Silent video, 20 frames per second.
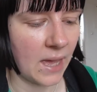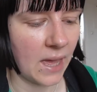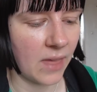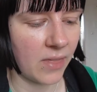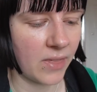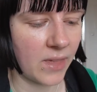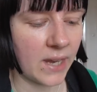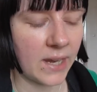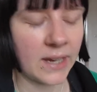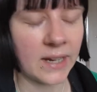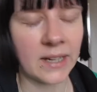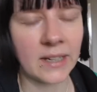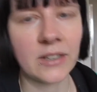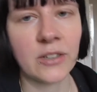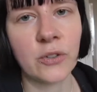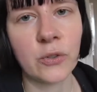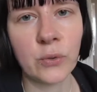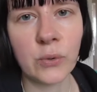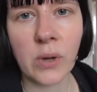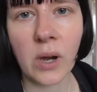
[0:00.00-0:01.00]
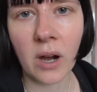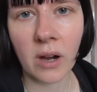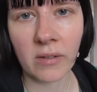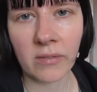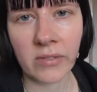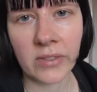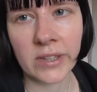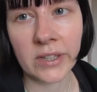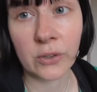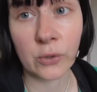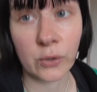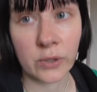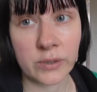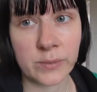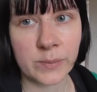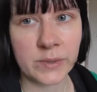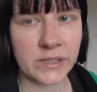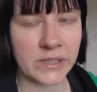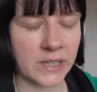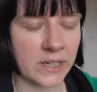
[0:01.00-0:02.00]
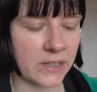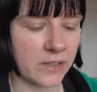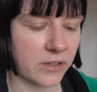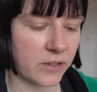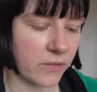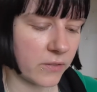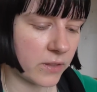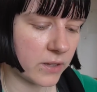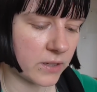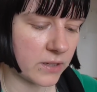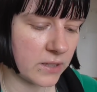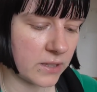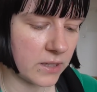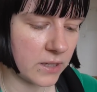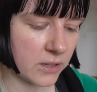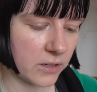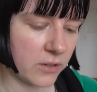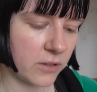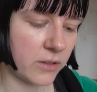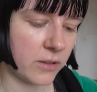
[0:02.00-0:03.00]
And then I got two of the Christmas scents of this year.